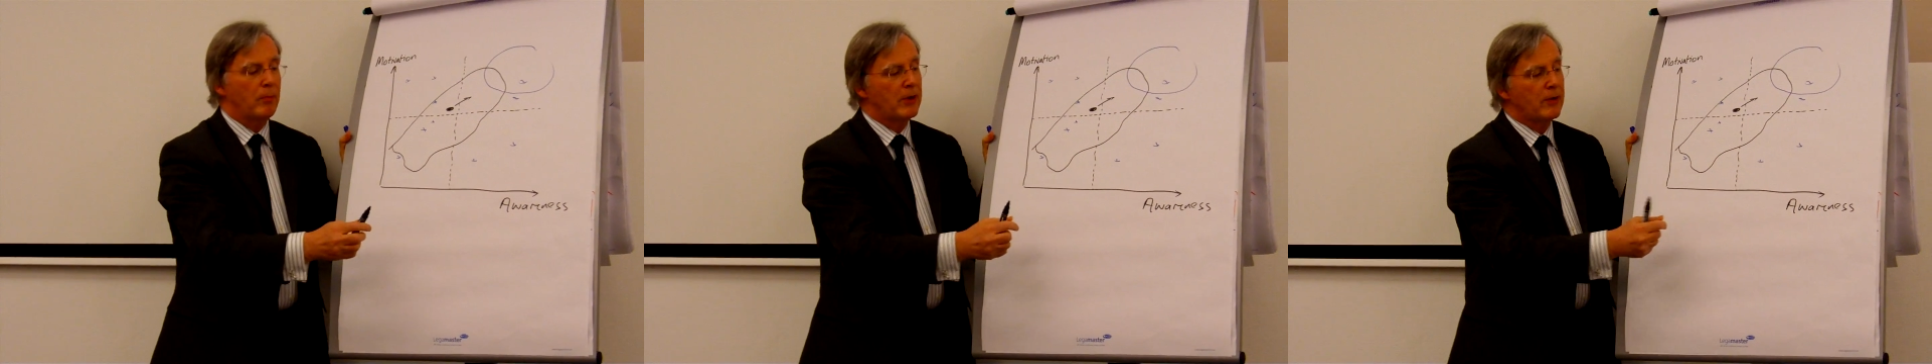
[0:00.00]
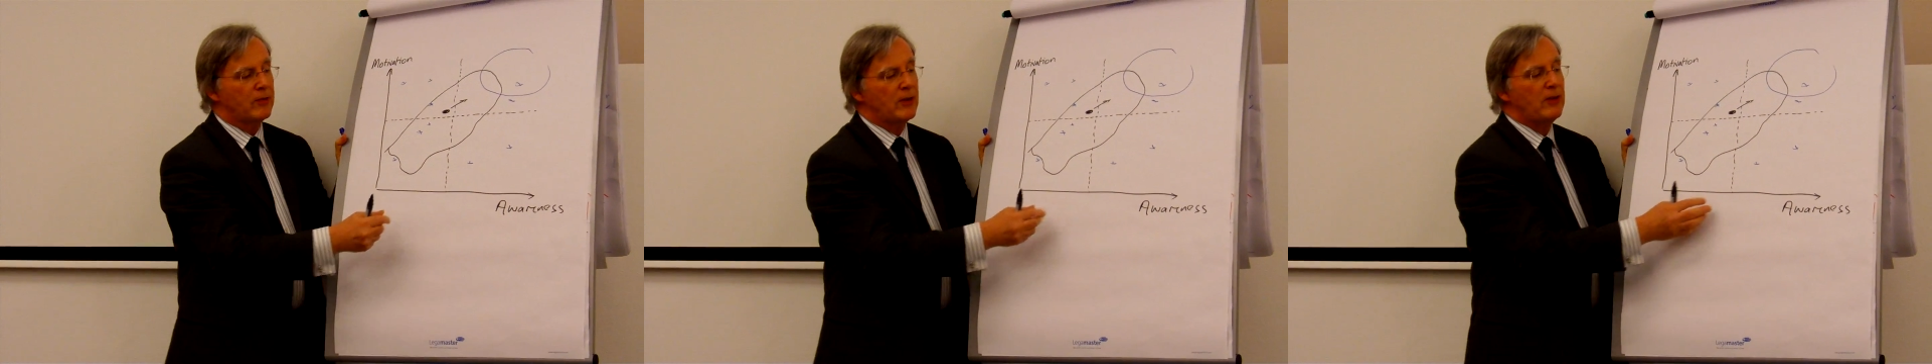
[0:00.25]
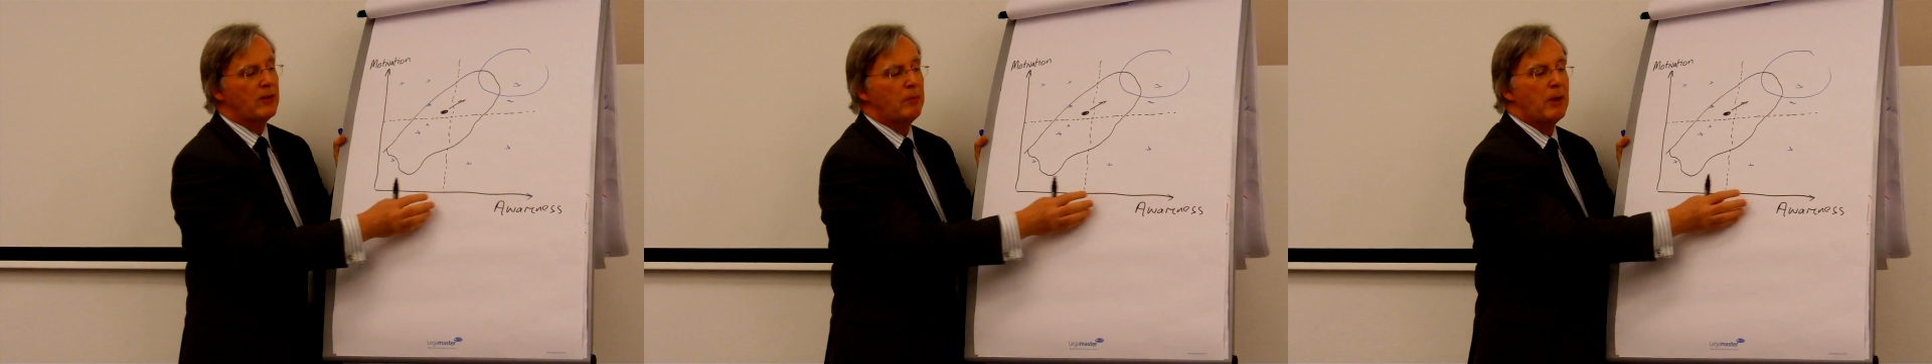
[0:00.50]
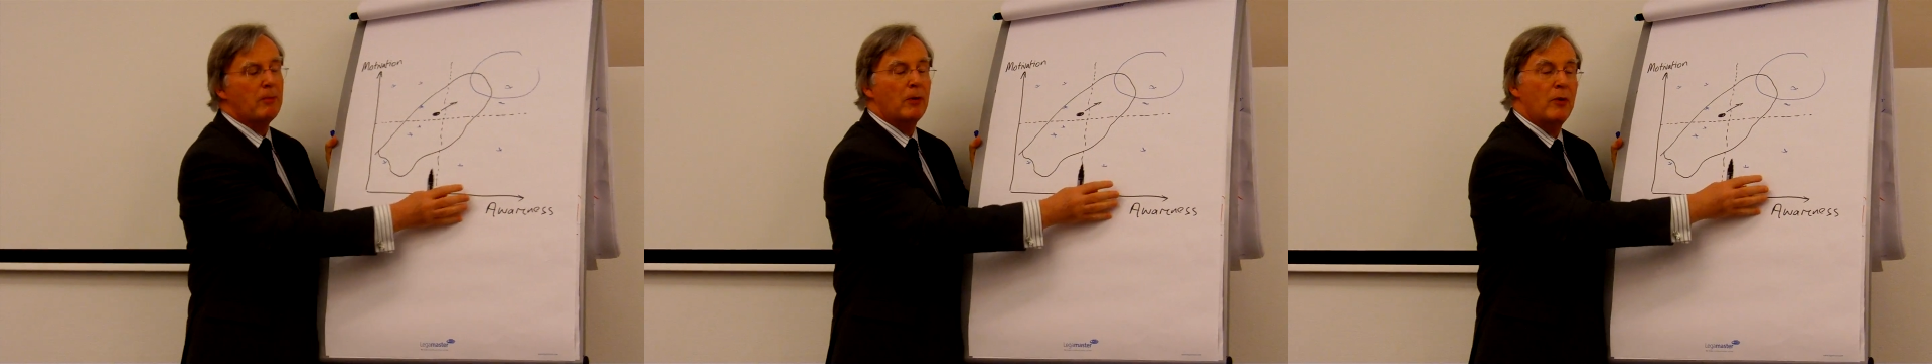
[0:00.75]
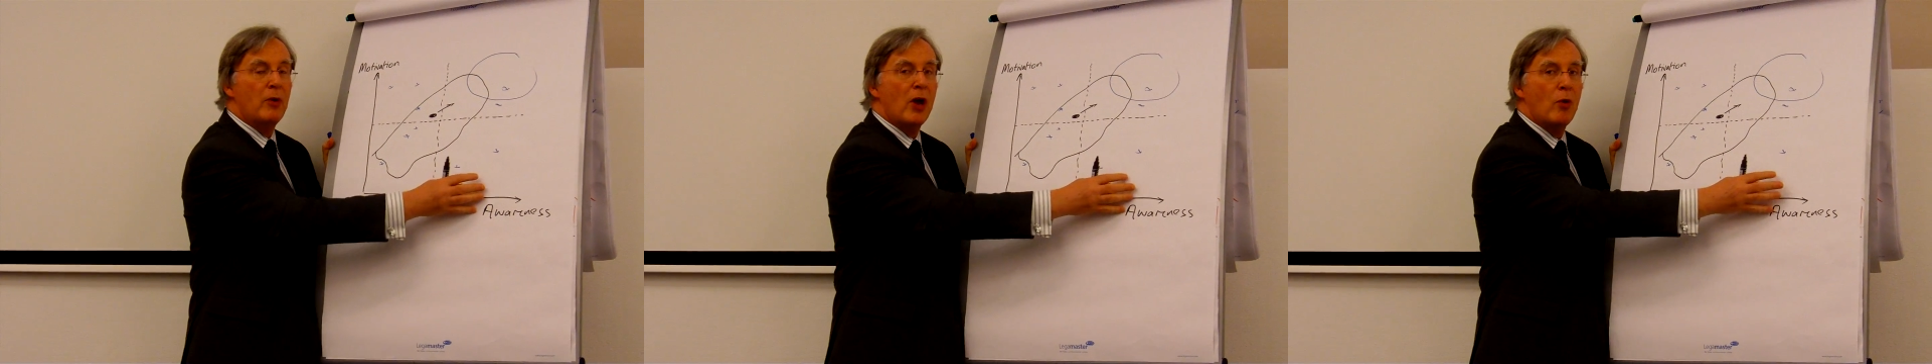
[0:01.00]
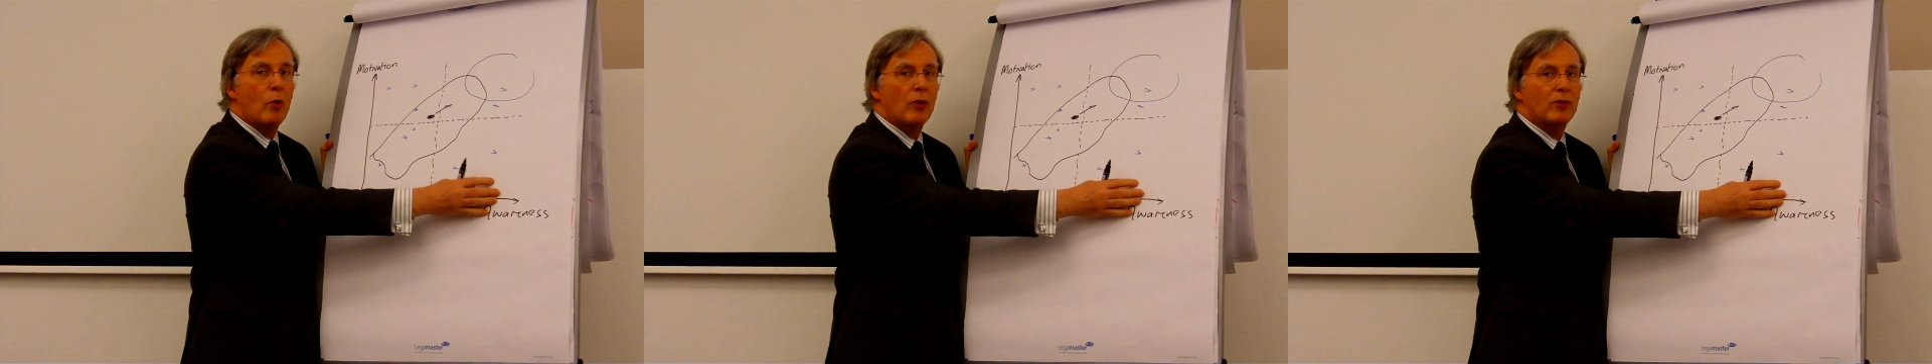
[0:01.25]
because these are people who
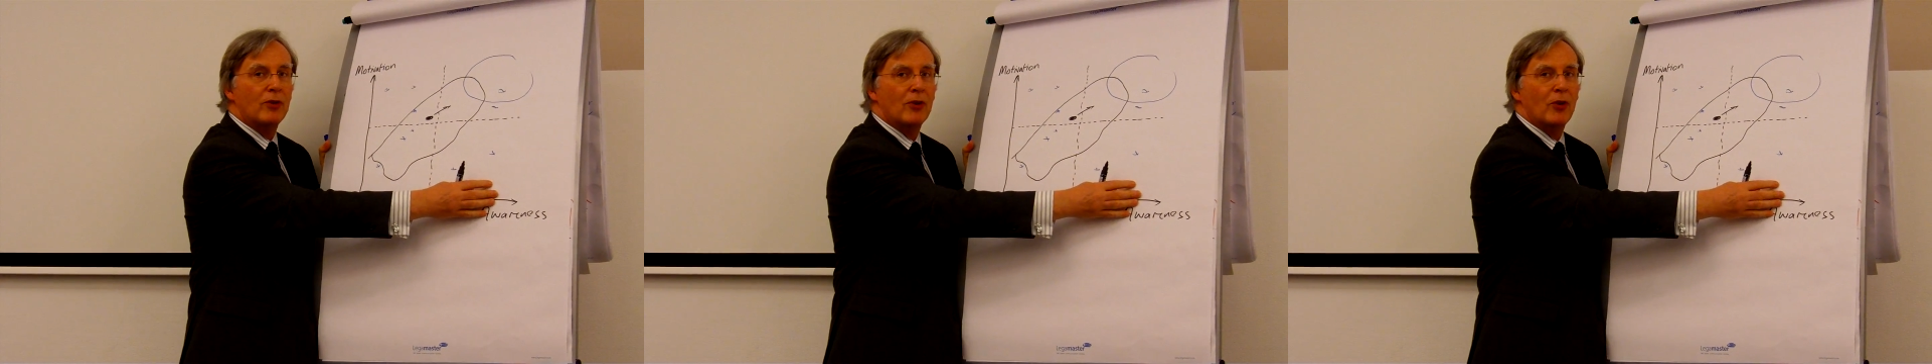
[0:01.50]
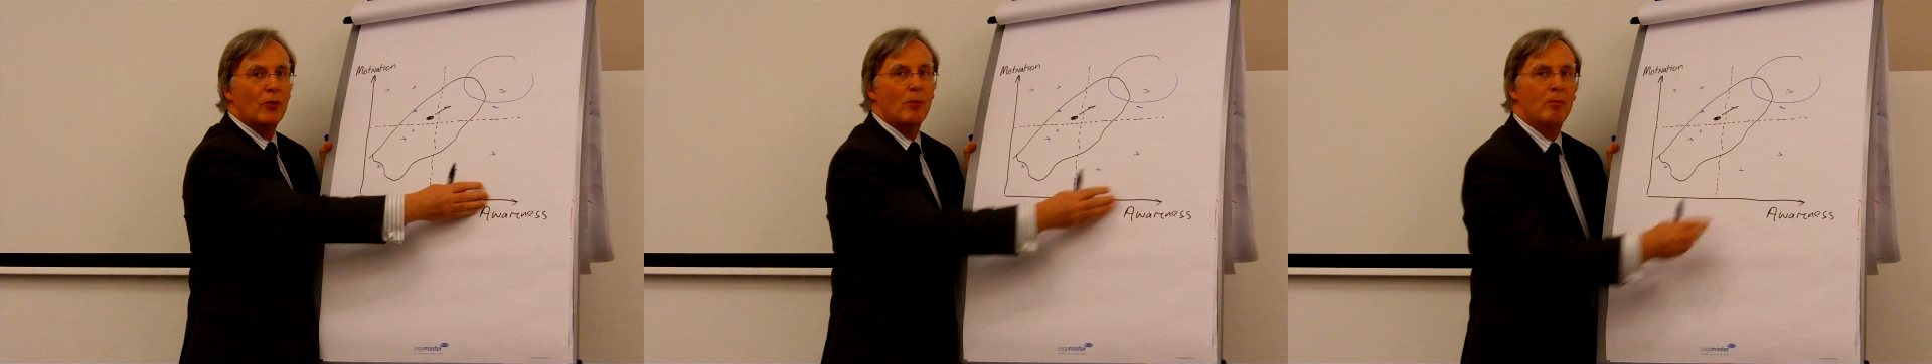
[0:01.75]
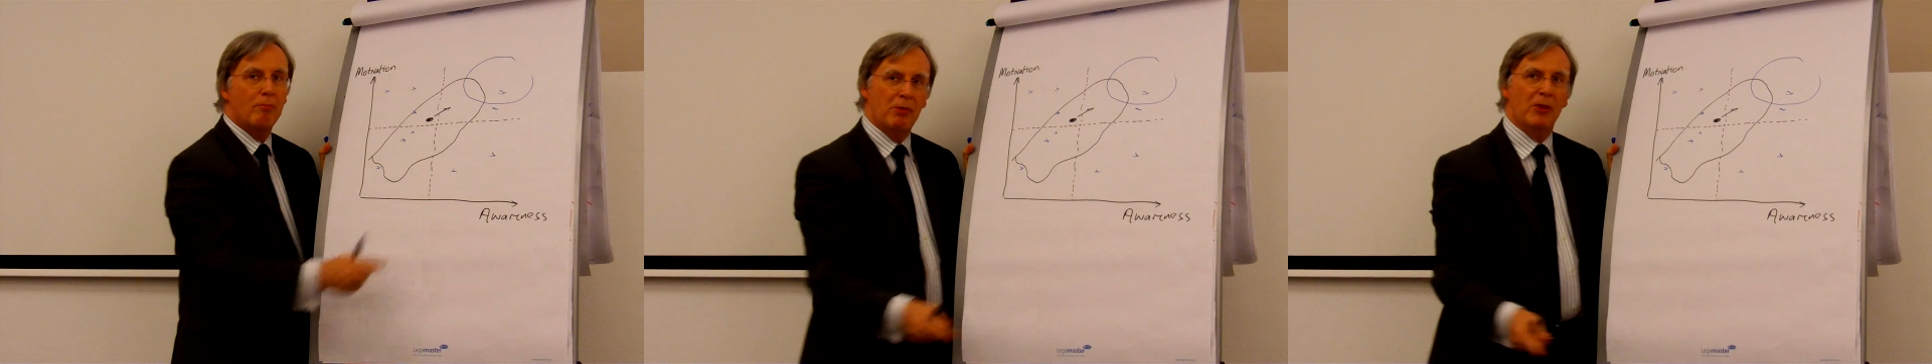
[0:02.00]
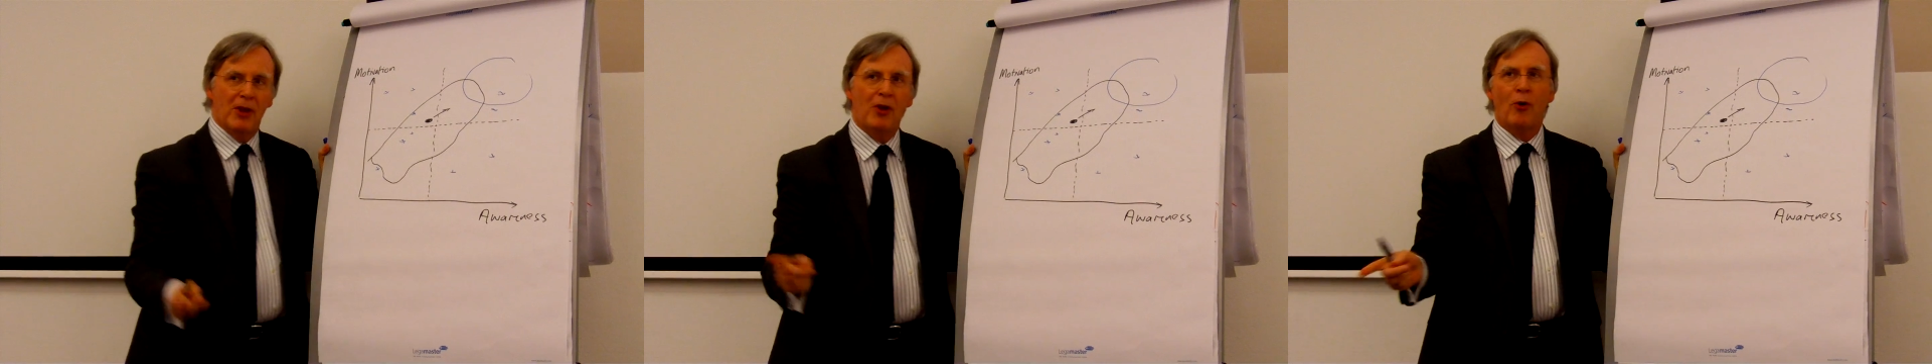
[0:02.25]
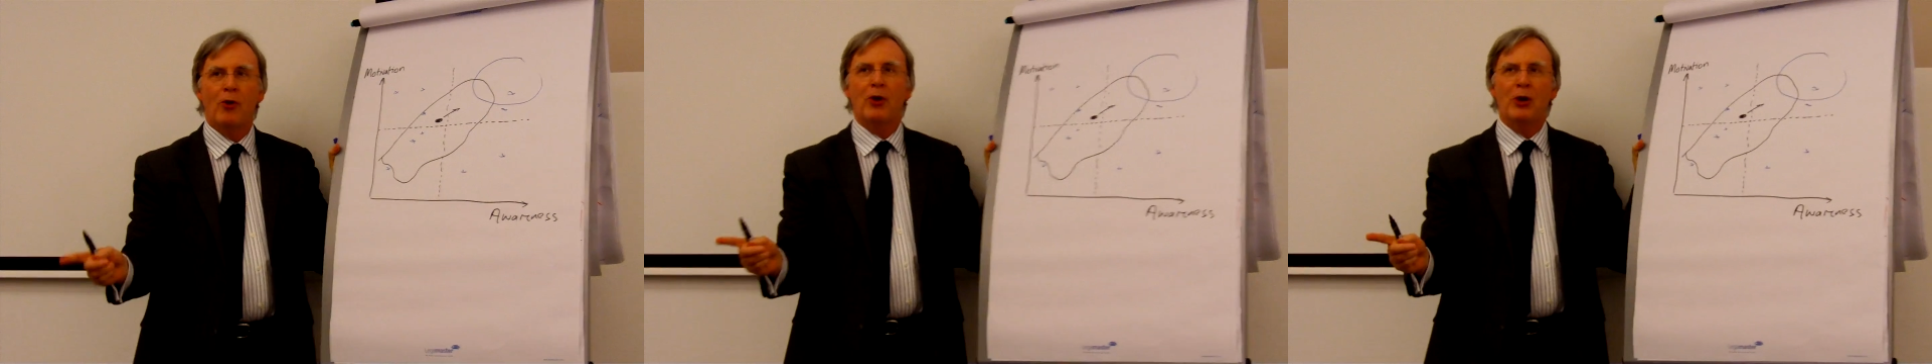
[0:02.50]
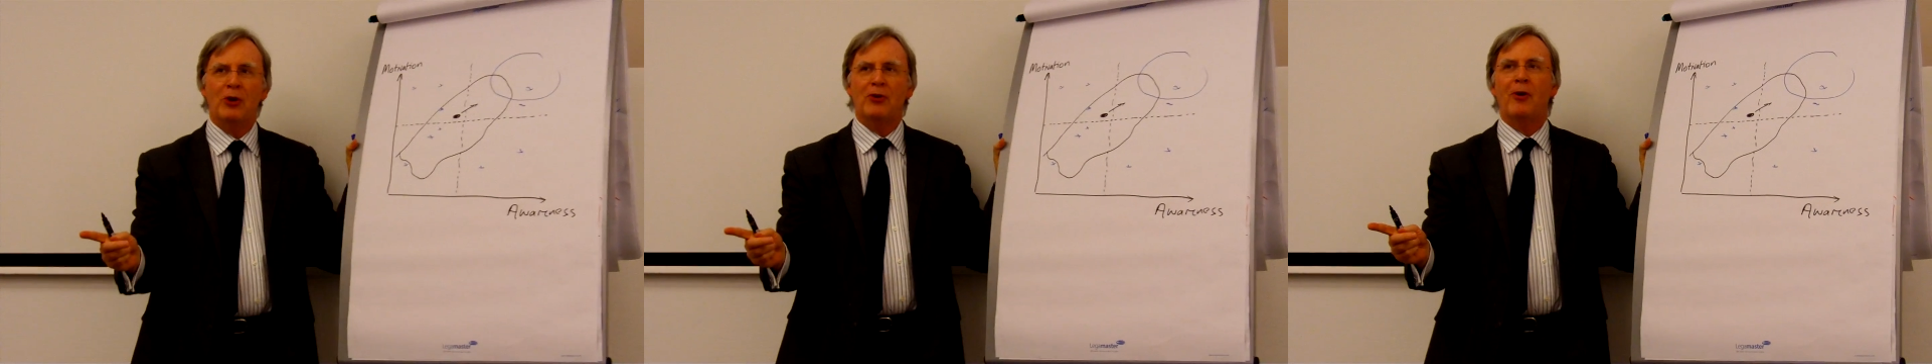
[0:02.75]
know what to do, but they're not
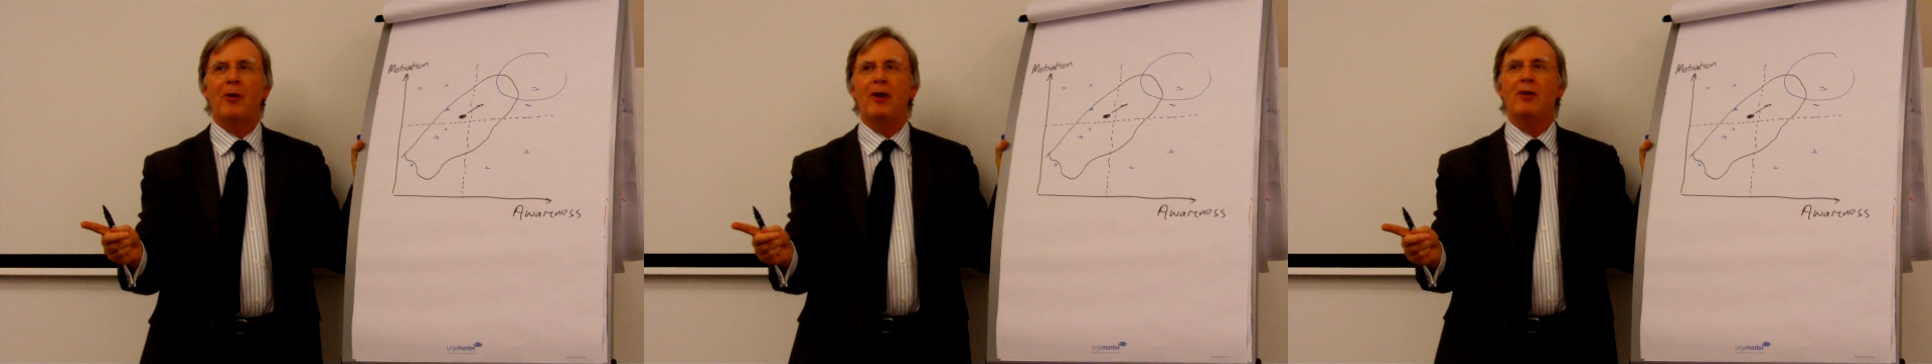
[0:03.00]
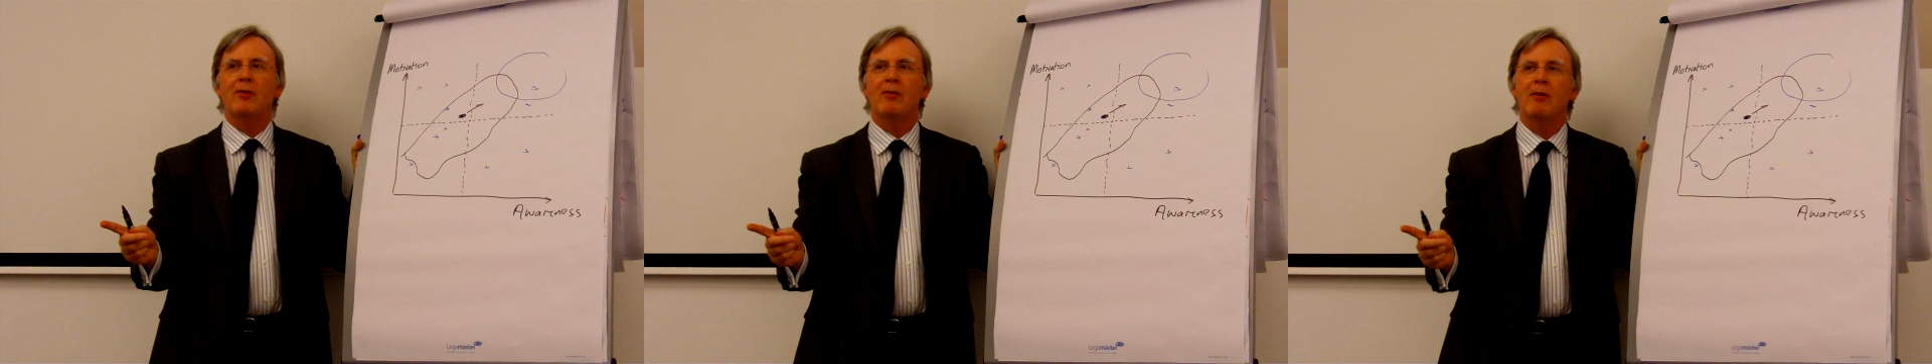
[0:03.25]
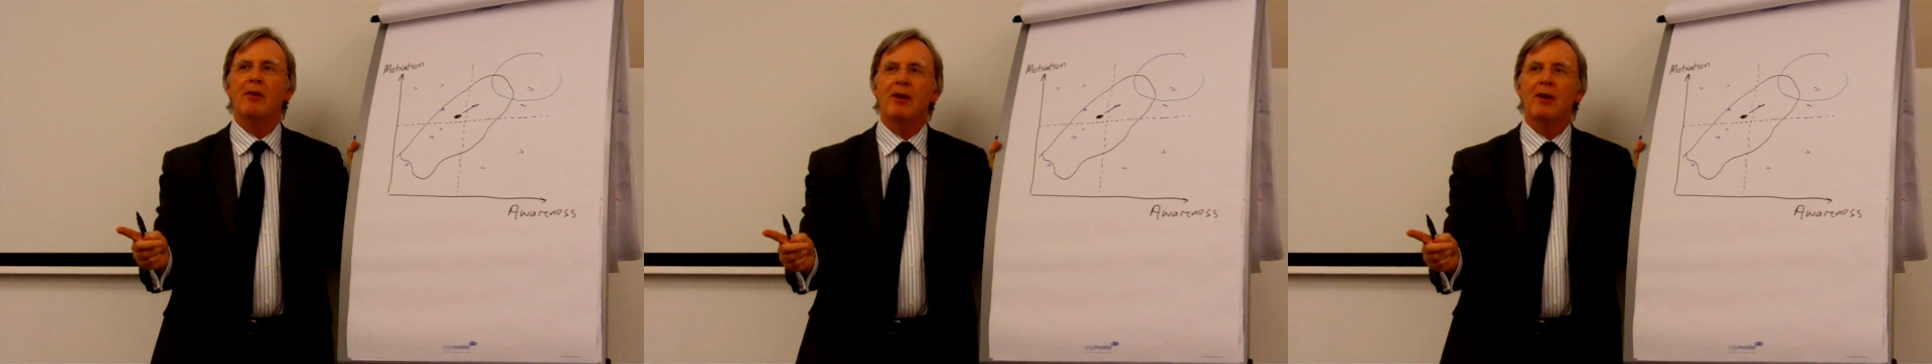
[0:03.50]
going to do it.